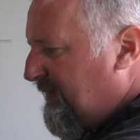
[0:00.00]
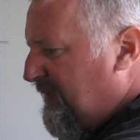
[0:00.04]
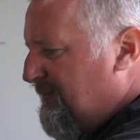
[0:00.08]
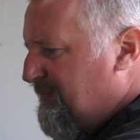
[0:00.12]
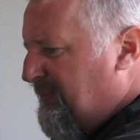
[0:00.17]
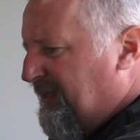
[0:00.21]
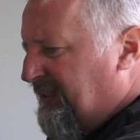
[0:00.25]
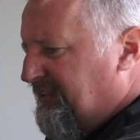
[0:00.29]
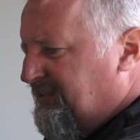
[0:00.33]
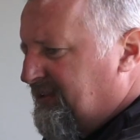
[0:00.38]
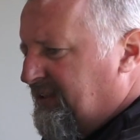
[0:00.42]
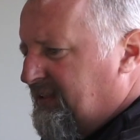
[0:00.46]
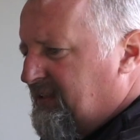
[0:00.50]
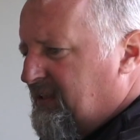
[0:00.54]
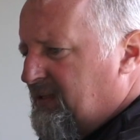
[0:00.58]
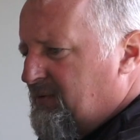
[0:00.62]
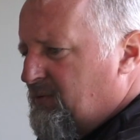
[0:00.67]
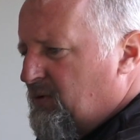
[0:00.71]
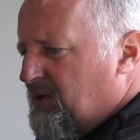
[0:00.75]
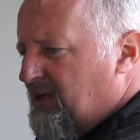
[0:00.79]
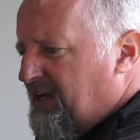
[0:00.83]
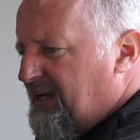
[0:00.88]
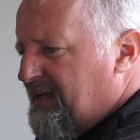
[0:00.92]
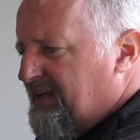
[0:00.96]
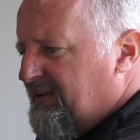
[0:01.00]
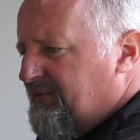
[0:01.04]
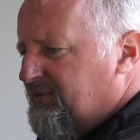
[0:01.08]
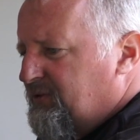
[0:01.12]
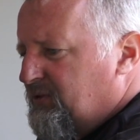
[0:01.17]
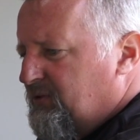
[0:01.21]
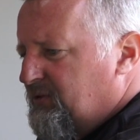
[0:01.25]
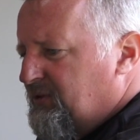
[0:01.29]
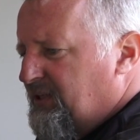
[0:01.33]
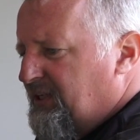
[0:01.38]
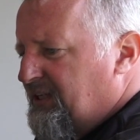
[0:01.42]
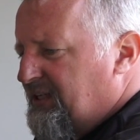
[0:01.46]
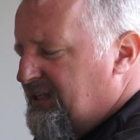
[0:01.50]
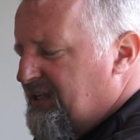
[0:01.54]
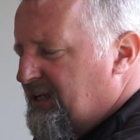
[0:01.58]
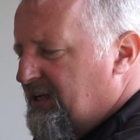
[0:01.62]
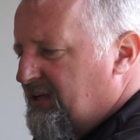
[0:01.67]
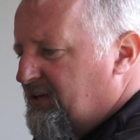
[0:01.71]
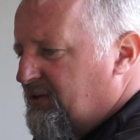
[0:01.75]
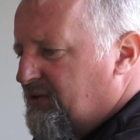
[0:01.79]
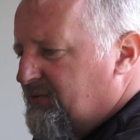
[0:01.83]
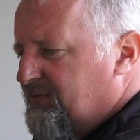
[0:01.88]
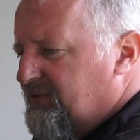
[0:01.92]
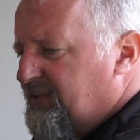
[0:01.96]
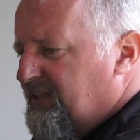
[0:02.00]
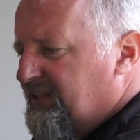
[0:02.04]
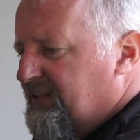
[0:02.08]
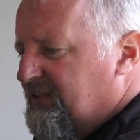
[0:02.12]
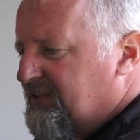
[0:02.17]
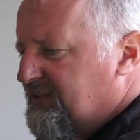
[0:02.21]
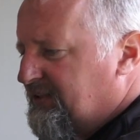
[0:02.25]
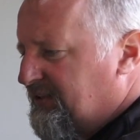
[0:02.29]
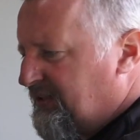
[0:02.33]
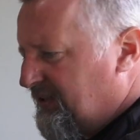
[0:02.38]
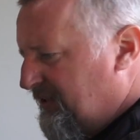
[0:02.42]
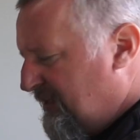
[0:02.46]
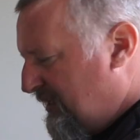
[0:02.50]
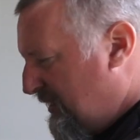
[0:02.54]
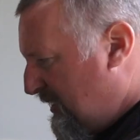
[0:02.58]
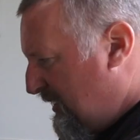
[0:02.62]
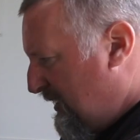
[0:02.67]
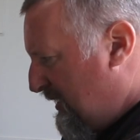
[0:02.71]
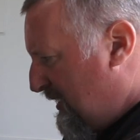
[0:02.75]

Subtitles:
Basically what I have to take care of this